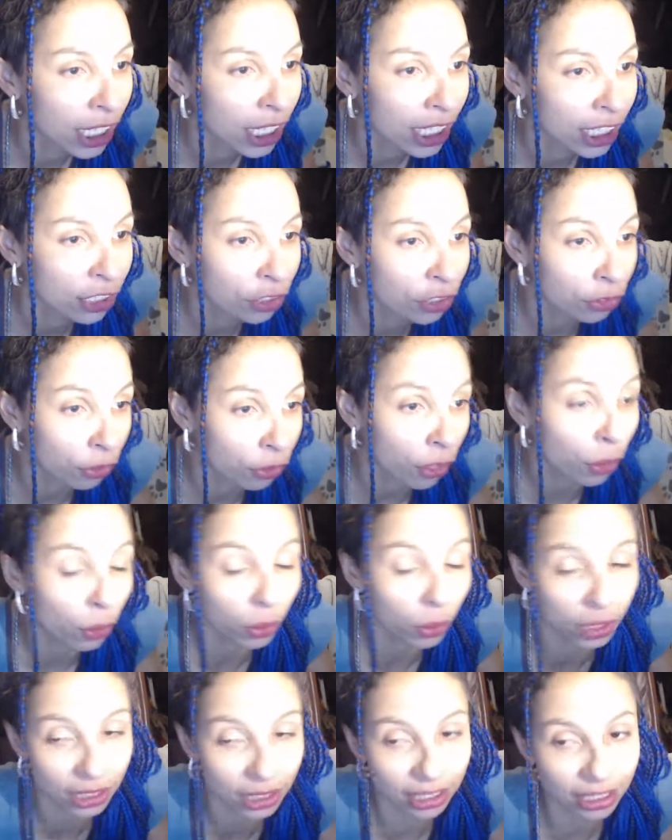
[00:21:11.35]
its
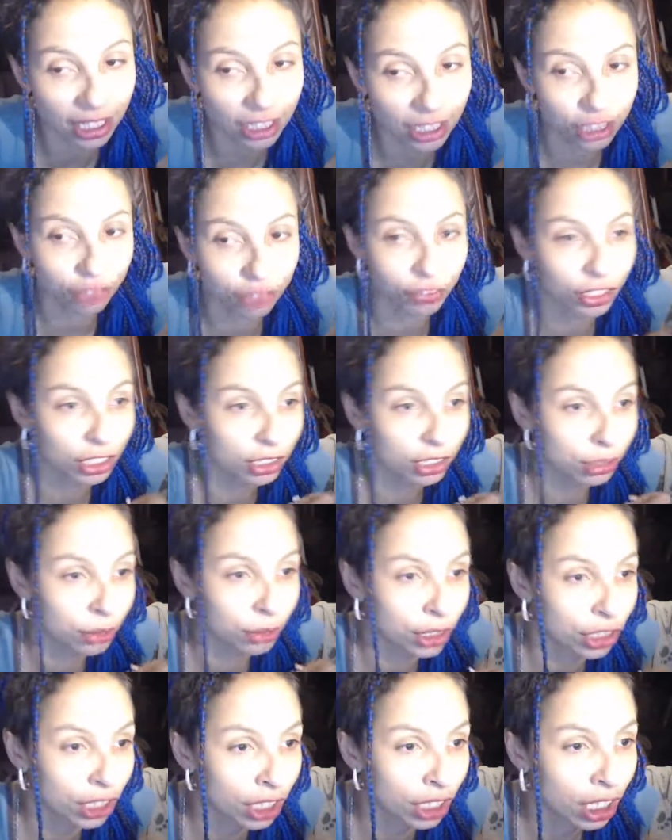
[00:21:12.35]
role, this is extroverted
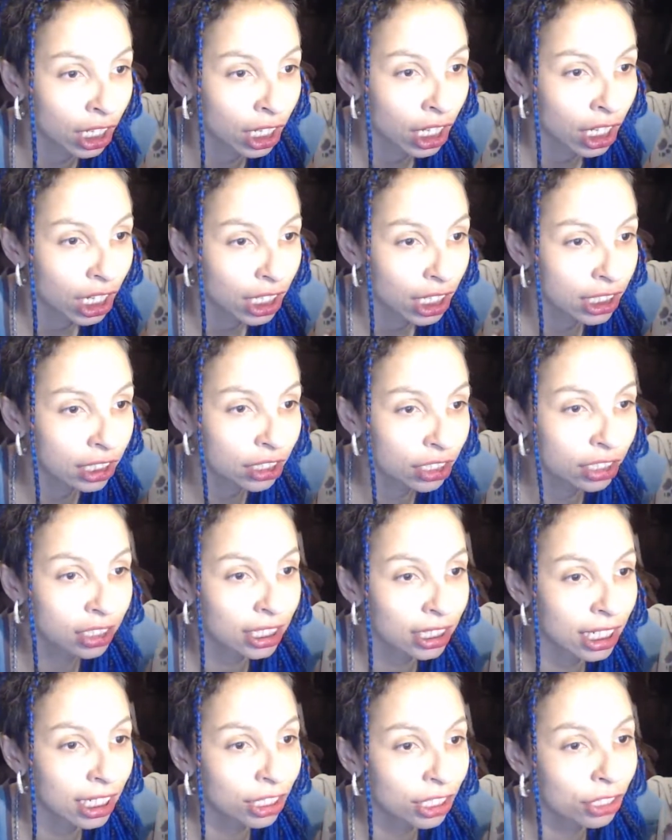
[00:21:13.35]
intuition, is to
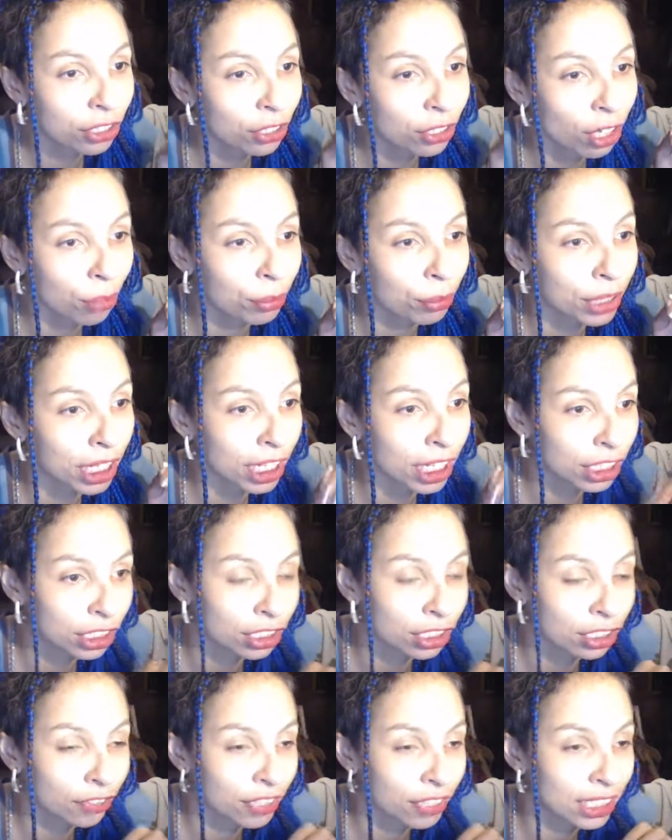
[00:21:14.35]
seek new
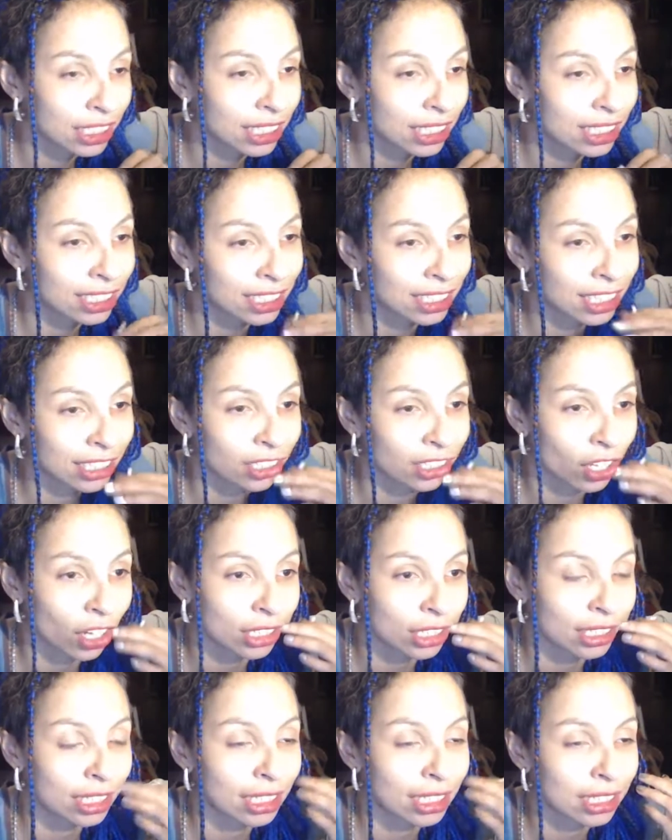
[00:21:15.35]
combinations of existing
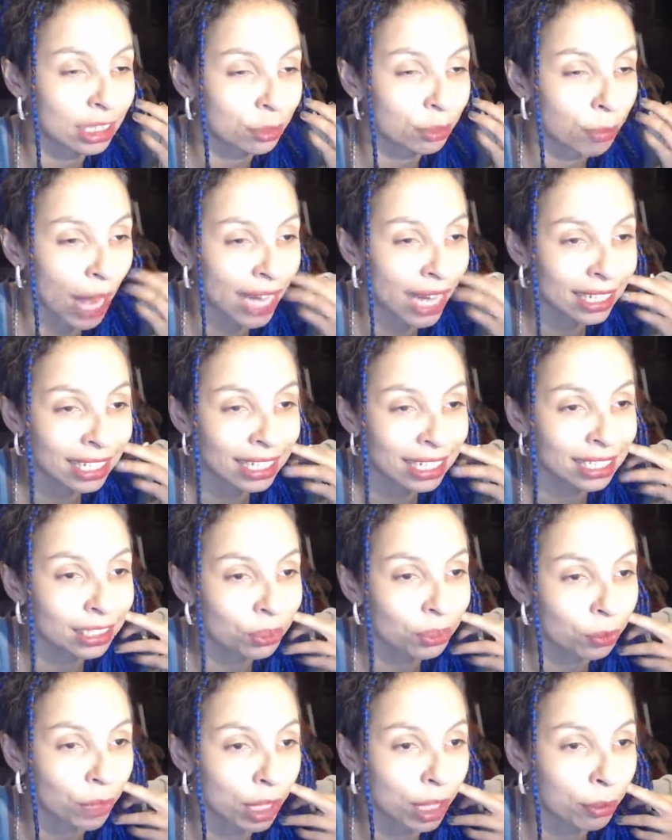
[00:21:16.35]
data, expanding
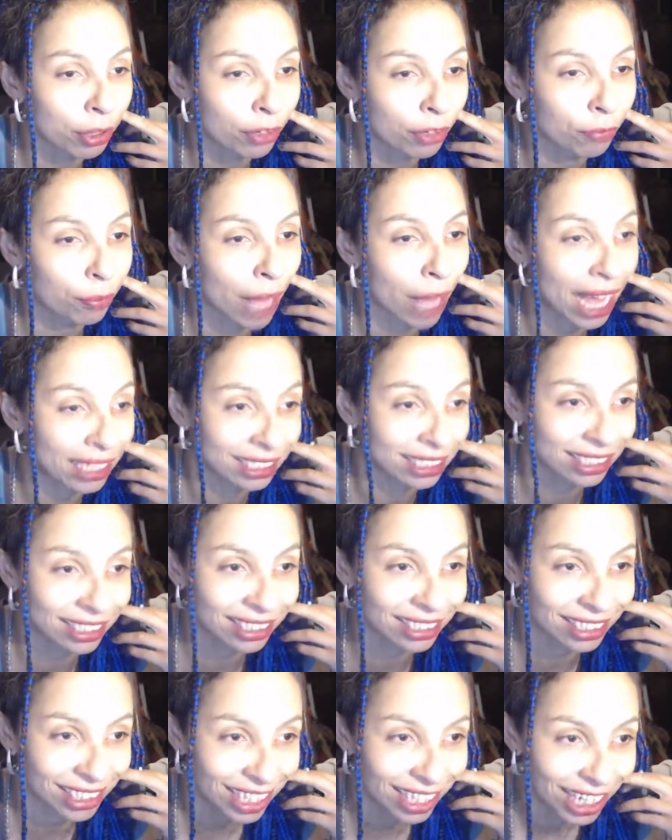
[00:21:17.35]
its web of
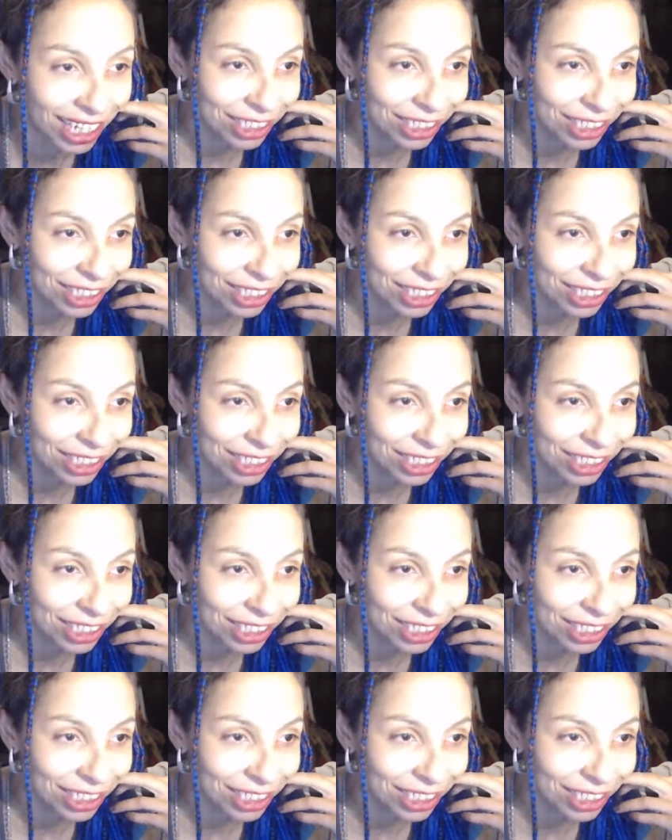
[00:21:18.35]
patterns.